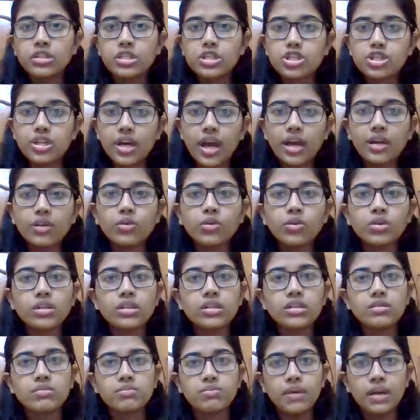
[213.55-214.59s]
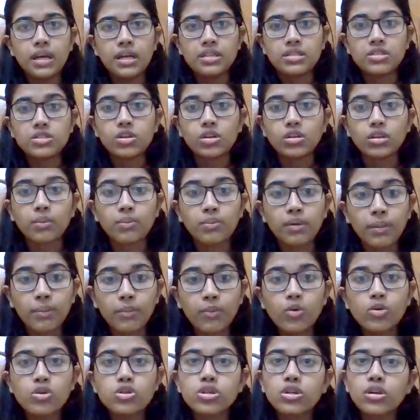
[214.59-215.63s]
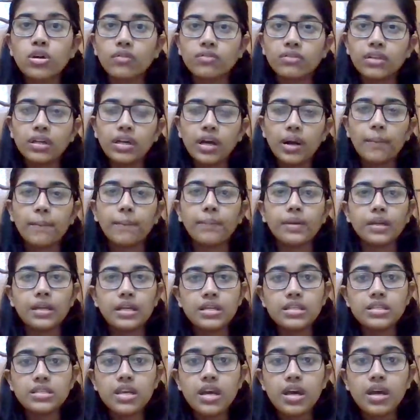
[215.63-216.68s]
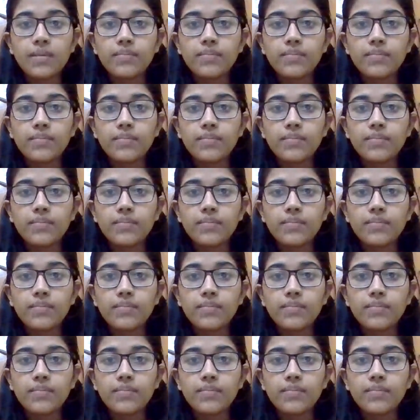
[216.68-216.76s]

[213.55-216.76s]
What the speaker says: shareholders based on the proportion of the company's